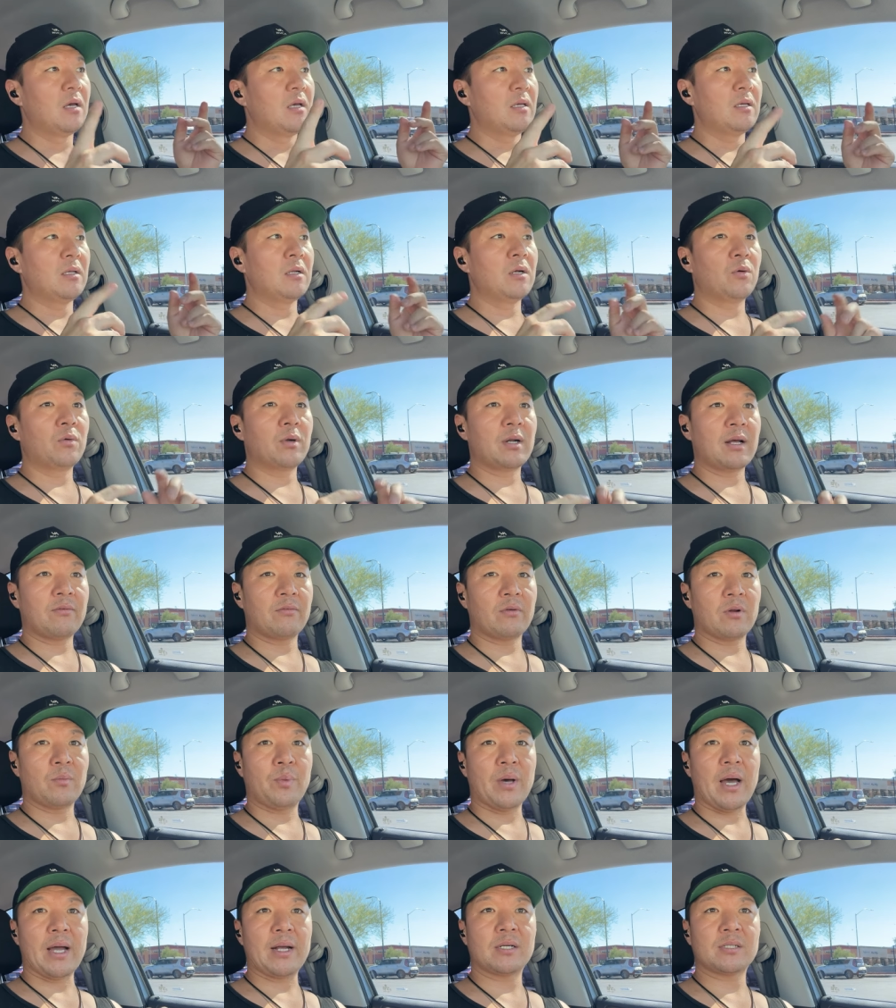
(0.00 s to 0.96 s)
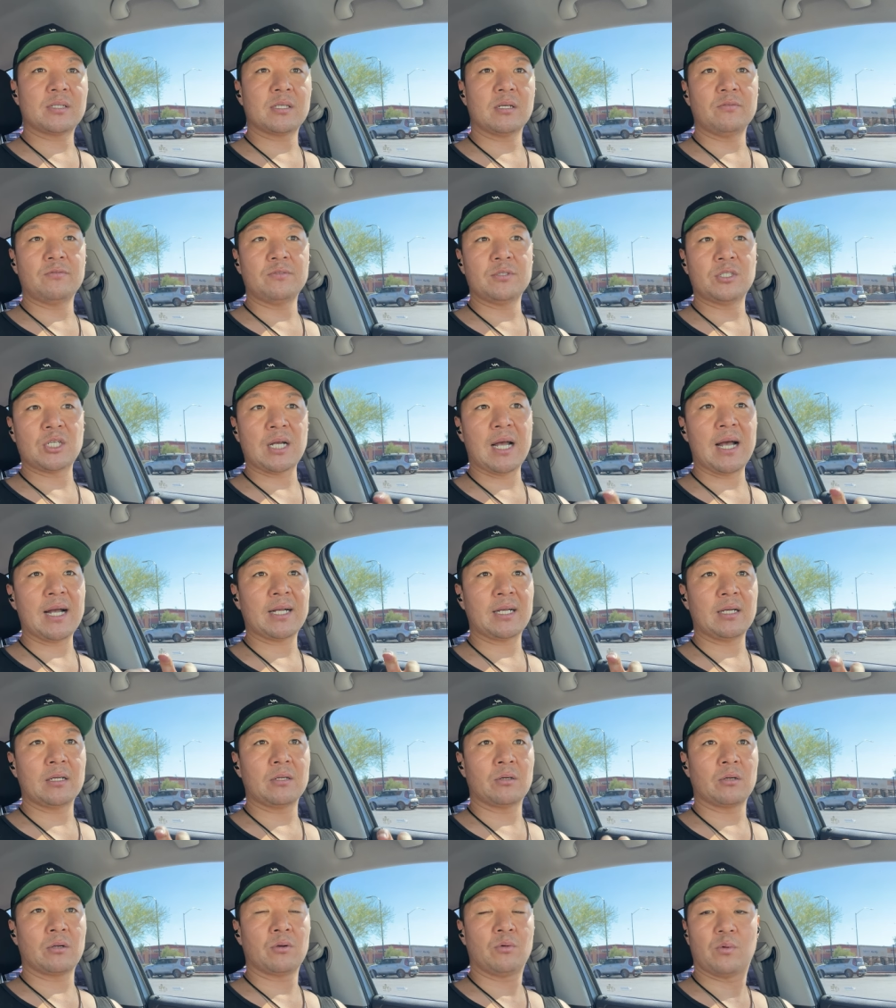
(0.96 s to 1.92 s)
you know whatever buy yourself a
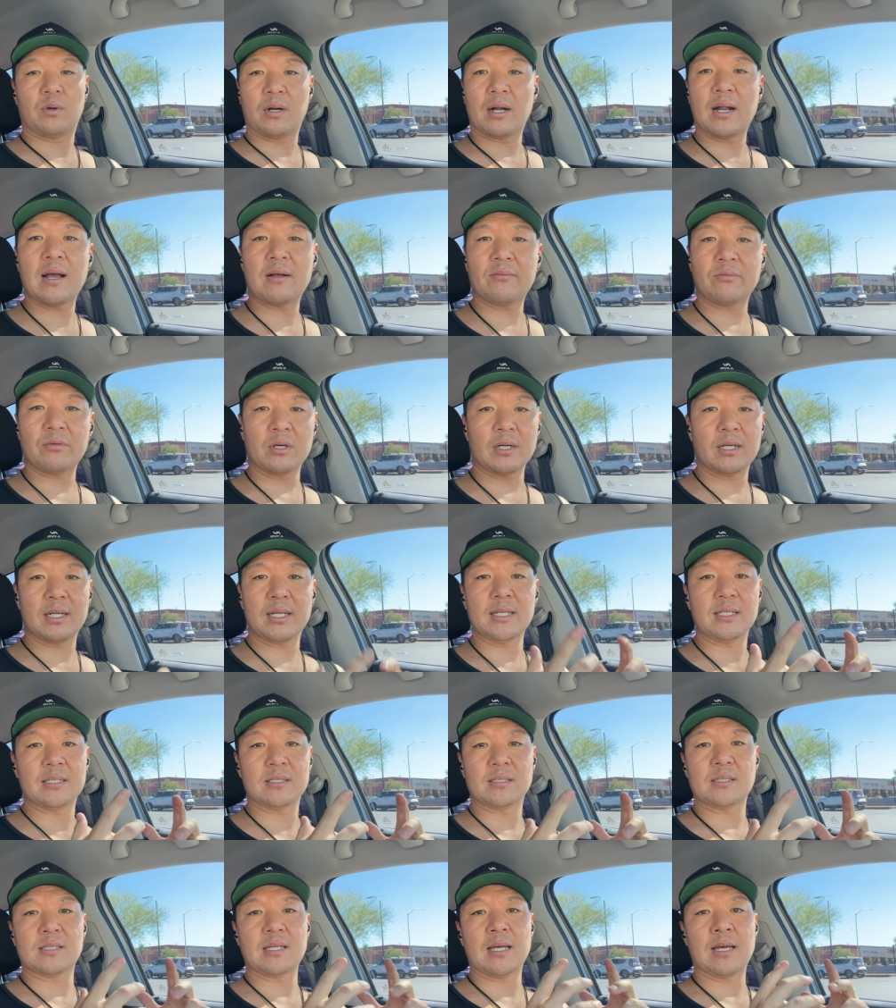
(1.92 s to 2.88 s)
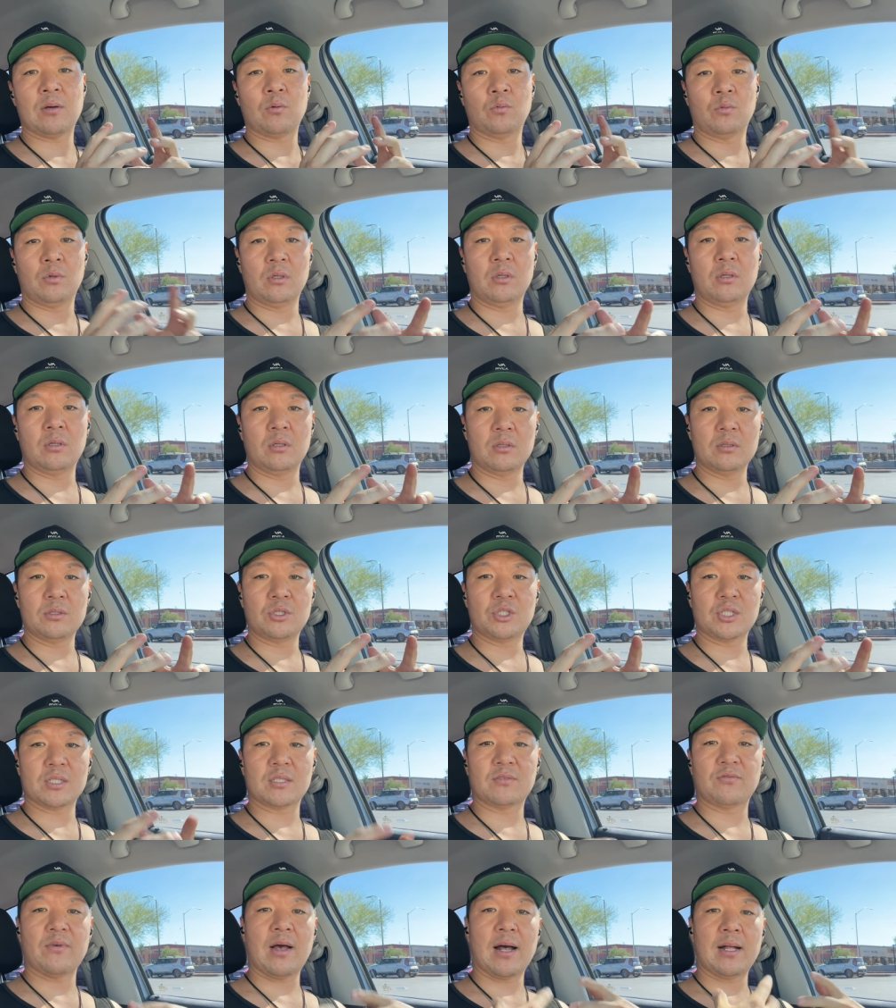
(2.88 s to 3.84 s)
jacket or whatever it is that will
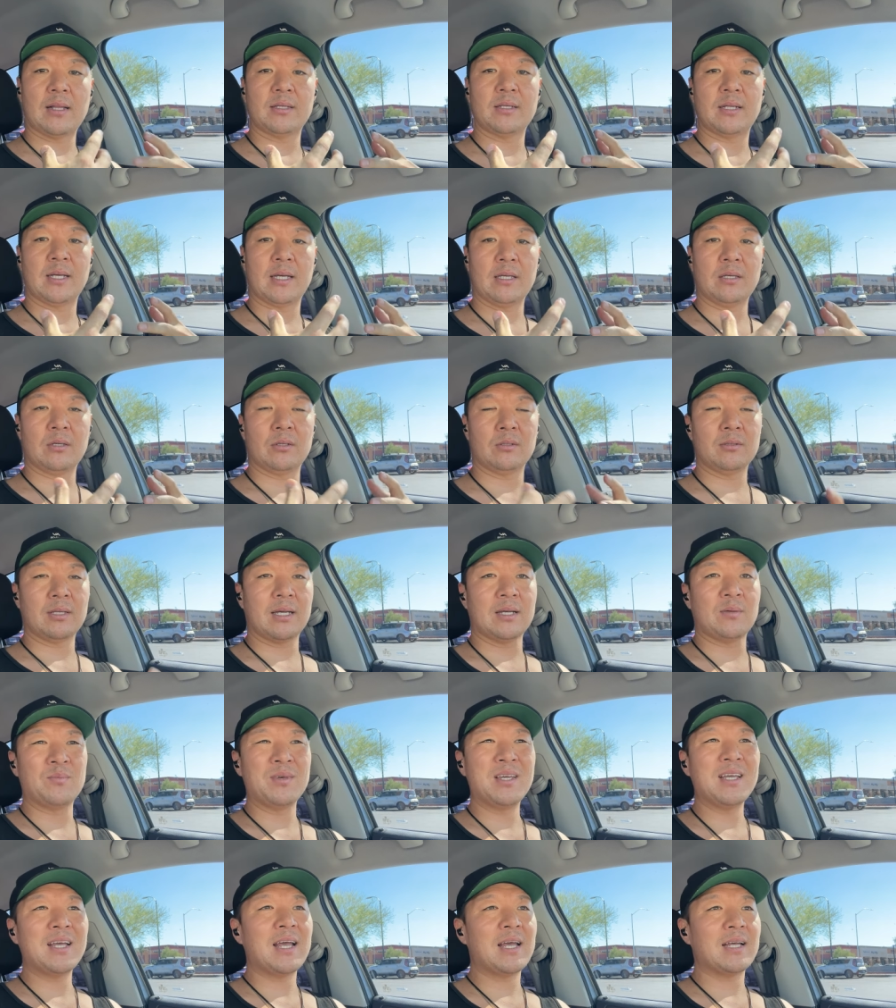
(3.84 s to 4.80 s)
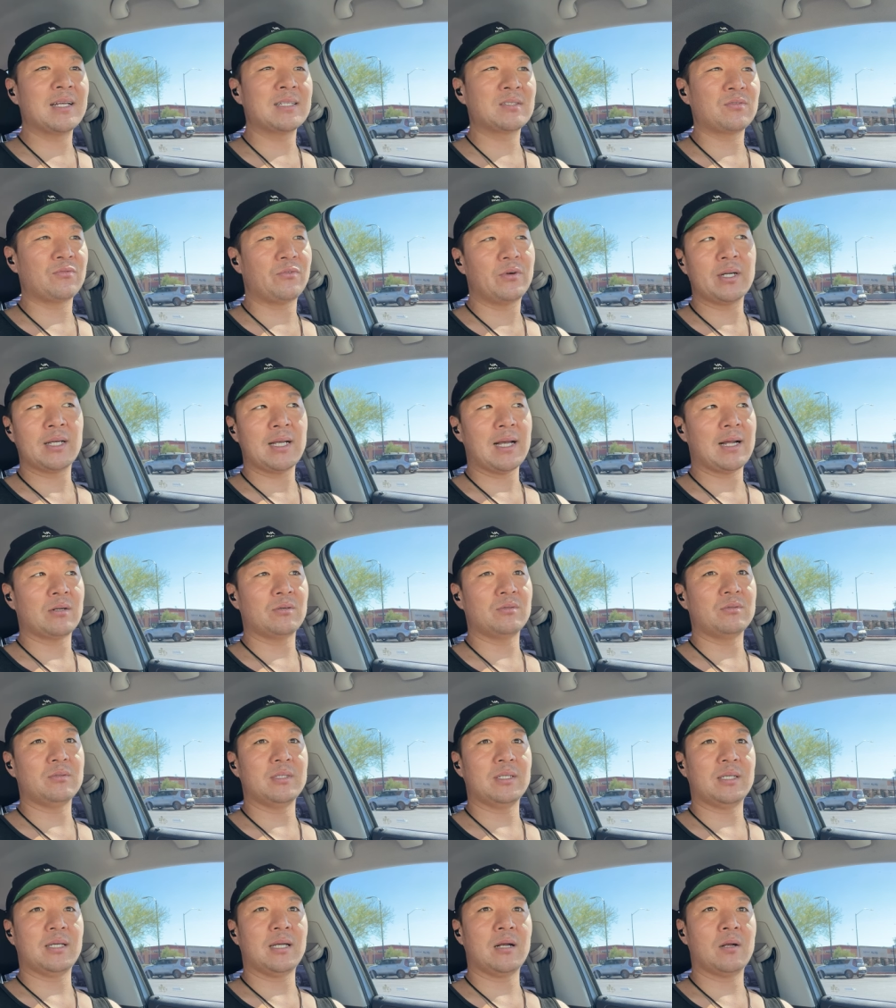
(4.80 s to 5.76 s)
just validate you like me it's funny i don't
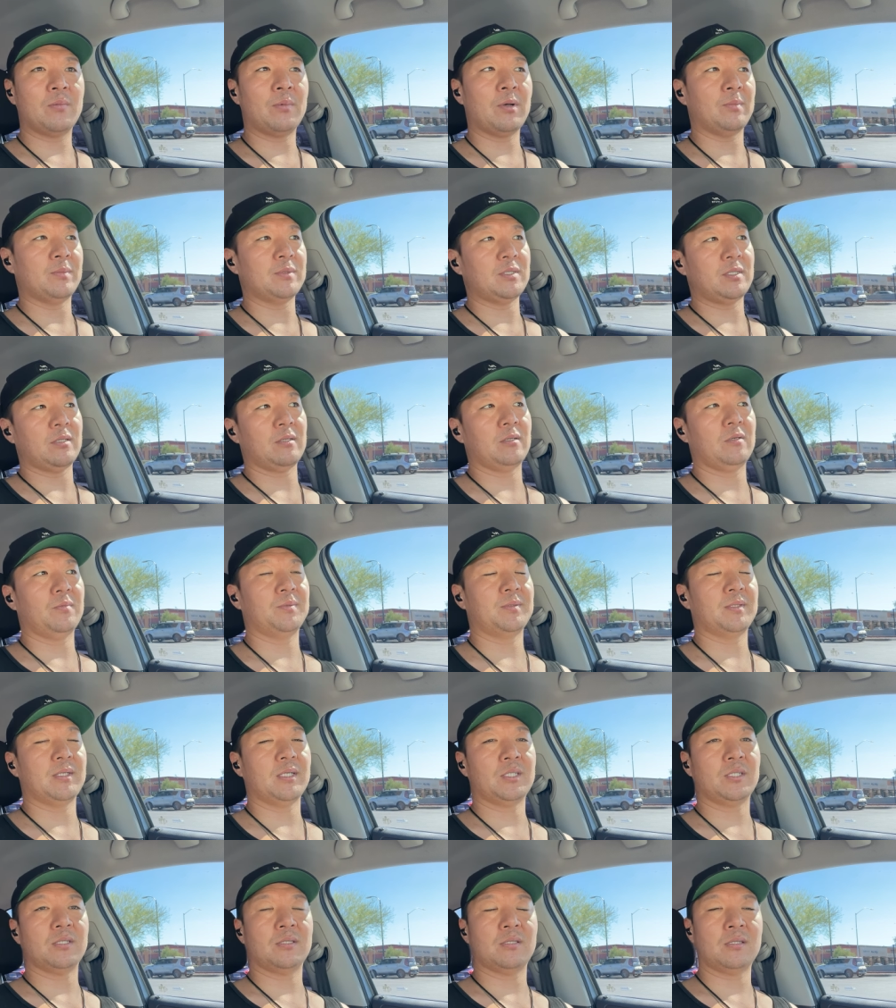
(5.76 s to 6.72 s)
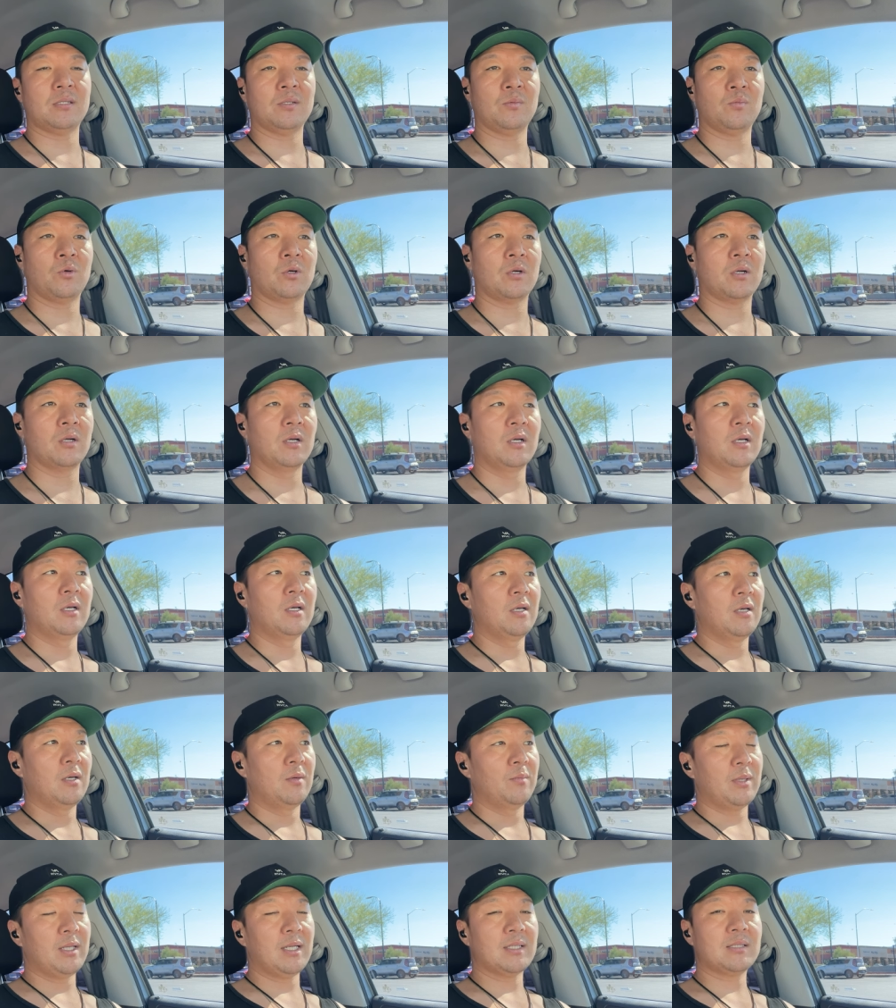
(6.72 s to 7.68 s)
really care about material possessions anymore
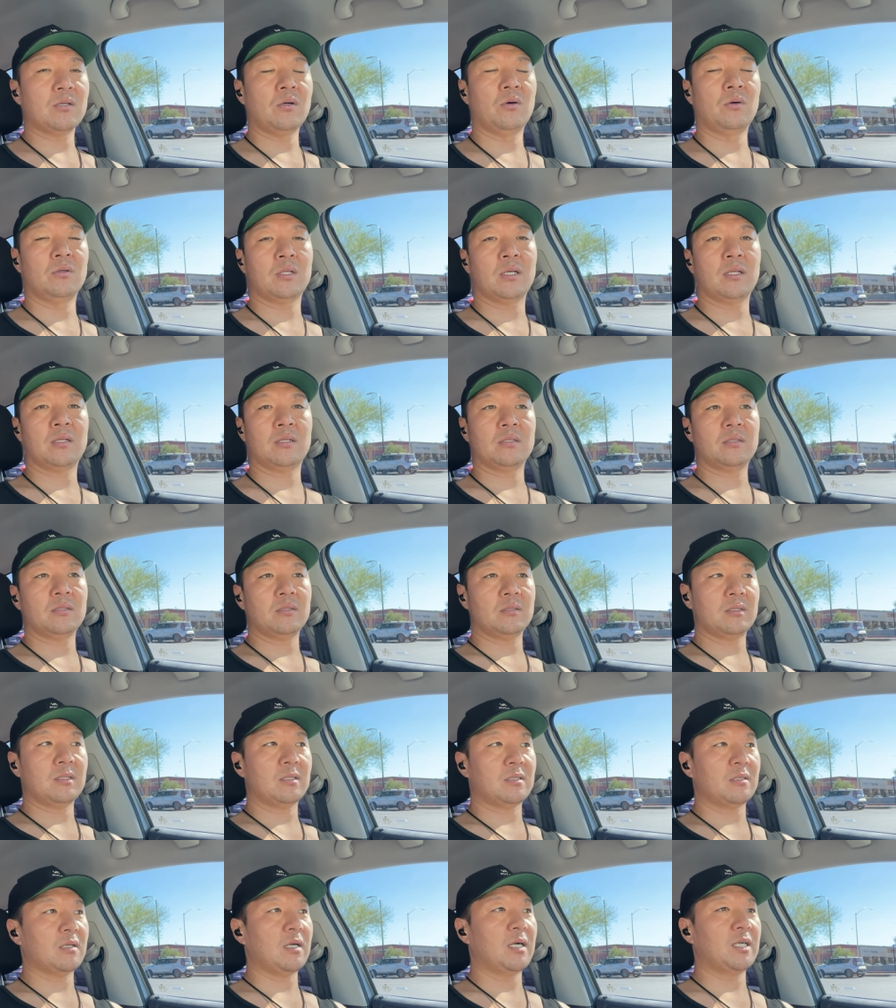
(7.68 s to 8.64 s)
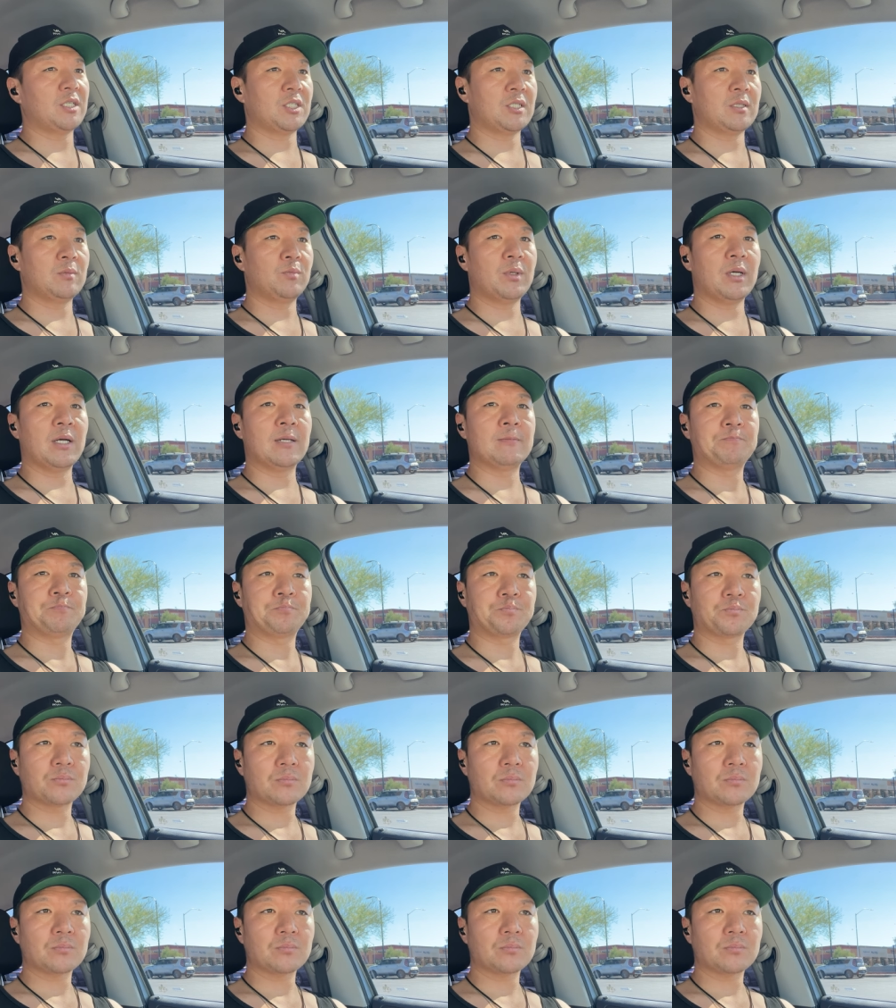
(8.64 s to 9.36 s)
that's a whole nother discussion but